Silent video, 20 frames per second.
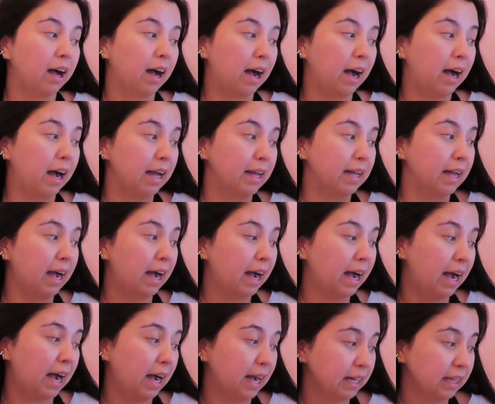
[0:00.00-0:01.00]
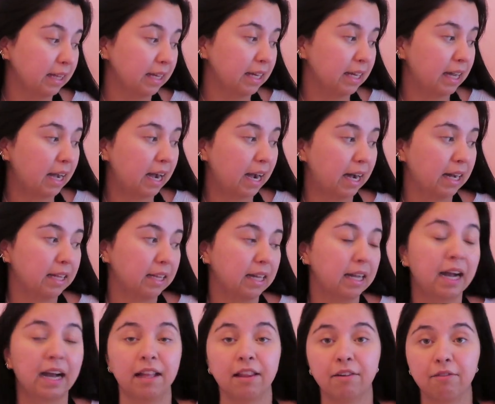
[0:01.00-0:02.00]
I highly, highly,
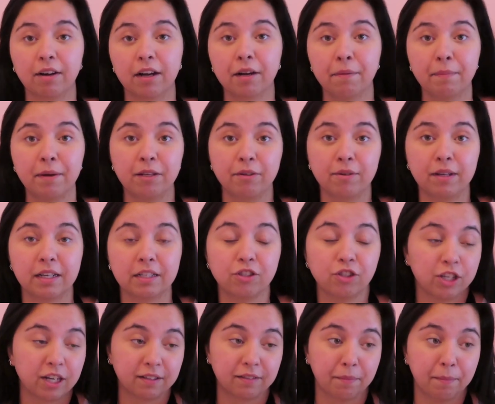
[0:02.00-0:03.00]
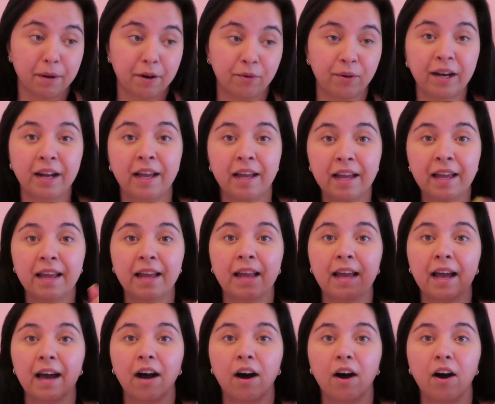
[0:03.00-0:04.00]
highly recommend you guys check them out.
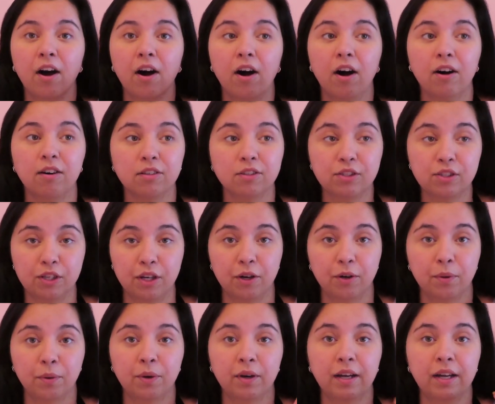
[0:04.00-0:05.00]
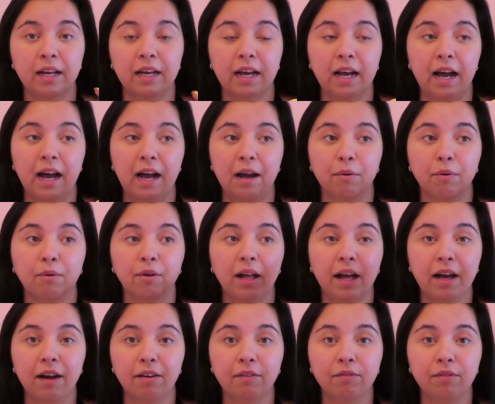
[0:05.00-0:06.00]
Also, I will
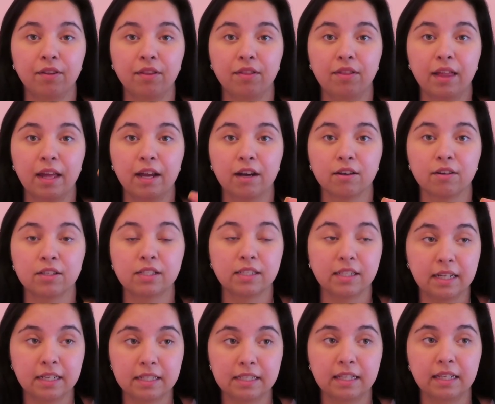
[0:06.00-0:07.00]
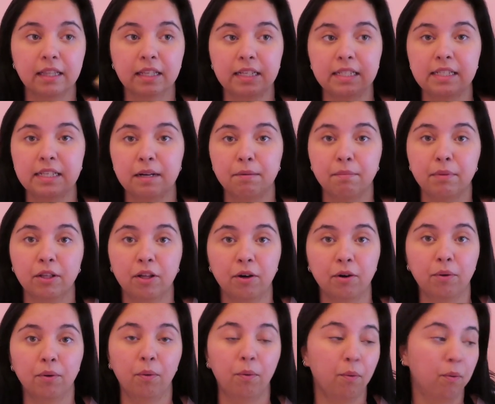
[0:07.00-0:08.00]
have their site linked down
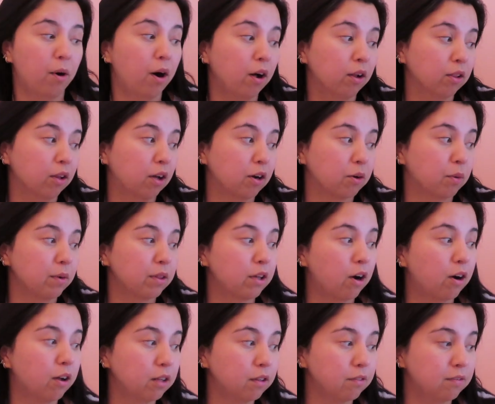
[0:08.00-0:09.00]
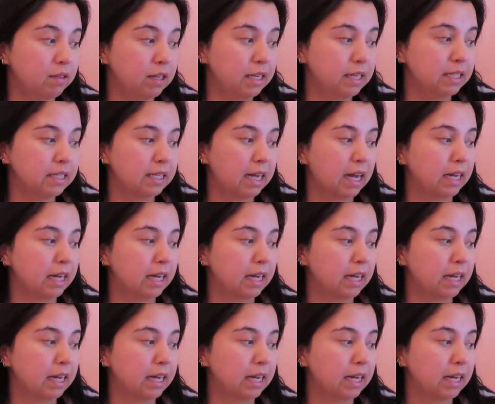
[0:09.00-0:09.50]
below along with all of these.